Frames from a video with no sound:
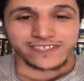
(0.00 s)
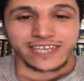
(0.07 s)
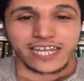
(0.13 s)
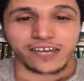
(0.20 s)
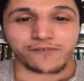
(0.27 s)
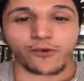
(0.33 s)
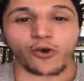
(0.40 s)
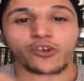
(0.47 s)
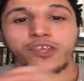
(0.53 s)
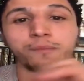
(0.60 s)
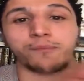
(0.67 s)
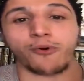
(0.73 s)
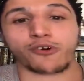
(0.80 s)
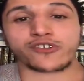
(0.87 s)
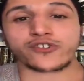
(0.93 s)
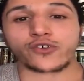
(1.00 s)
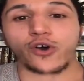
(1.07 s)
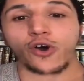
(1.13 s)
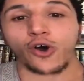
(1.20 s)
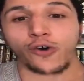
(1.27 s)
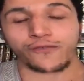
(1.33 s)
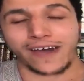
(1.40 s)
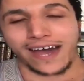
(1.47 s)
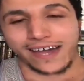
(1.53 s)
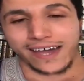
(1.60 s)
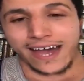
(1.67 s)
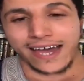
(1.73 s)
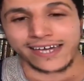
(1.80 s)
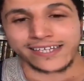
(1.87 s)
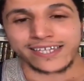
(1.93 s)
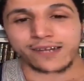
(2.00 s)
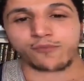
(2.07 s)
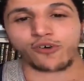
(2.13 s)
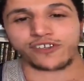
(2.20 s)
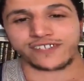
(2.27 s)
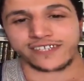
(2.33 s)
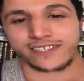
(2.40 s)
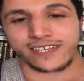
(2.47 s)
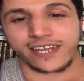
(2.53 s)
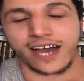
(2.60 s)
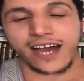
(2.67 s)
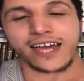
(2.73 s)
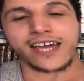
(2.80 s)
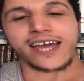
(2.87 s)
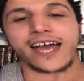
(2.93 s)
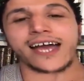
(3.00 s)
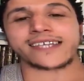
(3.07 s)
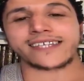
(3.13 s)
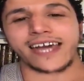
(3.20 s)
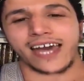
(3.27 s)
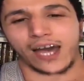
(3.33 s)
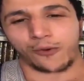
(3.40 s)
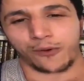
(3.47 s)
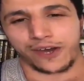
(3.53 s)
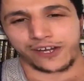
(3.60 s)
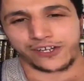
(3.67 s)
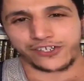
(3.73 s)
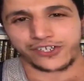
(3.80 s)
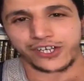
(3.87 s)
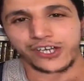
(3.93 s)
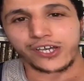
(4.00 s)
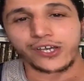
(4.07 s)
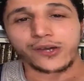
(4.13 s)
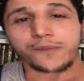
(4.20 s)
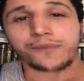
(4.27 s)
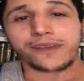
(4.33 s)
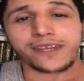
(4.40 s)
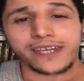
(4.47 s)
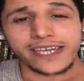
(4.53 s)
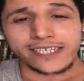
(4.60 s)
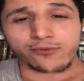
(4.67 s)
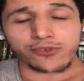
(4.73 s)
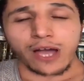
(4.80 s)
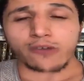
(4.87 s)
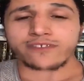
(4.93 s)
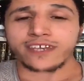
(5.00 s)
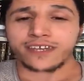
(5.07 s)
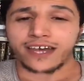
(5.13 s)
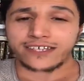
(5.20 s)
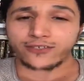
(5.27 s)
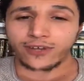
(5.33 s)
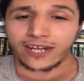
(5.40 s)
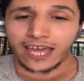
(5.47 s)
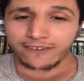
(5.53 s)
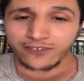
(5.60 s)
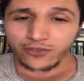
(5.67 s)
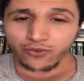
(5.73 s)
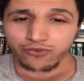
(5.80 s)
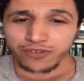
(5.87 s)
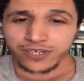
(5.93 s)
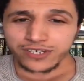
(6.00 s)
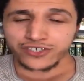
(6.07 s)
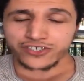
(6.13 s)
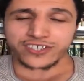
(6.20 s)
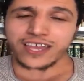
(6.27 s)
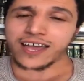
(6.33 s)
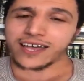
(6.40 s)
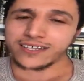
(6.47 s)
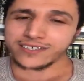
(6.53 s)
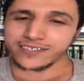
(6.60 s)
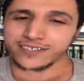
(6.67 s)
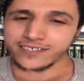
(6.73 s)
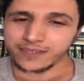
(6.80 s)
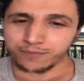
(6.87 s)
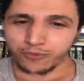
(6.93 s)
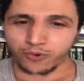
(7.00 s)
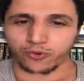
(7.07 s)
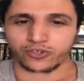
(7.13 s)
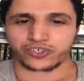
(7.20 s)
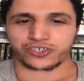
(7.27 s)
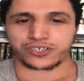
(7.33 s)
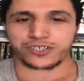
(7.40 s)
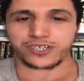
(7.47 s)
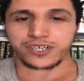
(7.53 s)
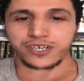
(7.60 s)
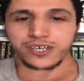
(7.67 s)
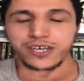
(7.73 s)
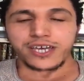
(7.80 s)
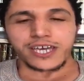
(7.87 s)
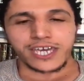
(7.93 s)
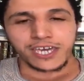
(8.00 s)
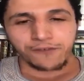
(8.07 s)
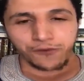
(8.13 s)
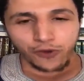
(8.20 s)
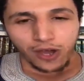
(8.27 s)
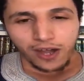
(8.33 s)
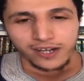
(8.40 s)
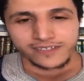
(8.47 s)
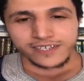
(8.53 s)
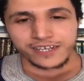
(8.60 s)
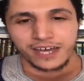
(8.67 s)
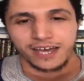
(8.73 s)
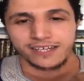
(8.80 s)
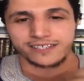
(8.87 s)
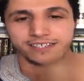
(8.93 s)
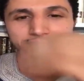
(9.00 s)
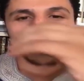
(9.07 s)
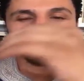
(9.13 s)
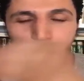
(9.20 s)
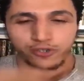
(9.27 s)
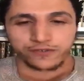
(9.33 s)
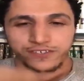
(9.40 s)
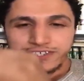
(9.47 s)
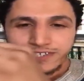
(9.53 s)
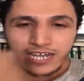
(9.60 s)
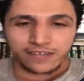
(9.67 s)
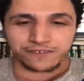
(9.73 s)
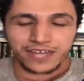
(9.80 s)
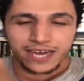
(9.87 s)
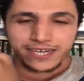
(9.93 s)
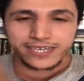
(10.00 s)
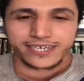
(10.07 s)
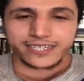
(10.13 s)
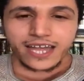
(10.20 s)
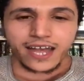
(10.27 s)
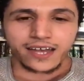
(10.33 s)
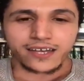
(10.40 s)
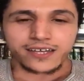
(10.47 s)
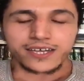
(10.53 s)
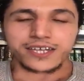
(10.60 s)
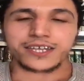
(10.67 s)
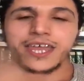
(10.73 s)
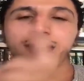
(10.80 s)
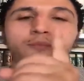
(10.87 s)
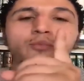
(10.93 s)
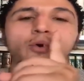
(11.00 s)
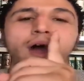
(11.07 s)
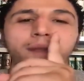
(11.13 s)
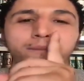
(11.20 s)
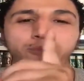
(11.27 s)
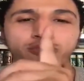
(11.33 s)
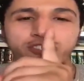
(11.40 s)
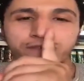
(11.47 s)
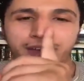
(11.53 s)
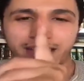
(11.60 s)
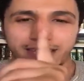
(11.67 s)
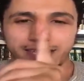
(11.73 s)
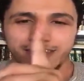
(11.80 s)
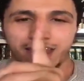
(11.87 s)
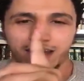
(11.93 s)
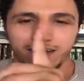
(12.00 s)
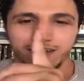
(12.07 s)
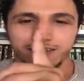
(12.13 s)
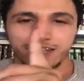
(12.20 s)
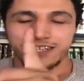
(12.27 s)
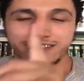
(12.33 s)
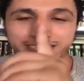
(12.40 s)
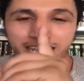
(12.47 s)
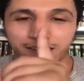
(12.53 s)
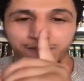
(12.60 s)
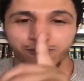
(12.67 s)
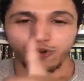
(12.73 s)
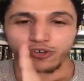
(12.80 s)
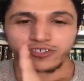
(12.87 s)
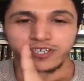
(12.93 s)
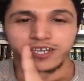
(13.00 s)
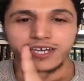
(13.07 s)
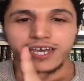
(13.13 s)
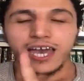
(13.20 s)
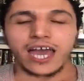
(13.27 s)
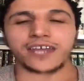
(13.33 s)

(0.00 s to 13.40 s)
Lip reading: of the Salaf, or the books of Aqaid al-Mu'tazila and the Khawarij? Please, without telling us your life story, just answer a simple question. If you are telling us, is the books of the Salaf in Aqeedah, name one book of Aqeedah that the Salaf wrote,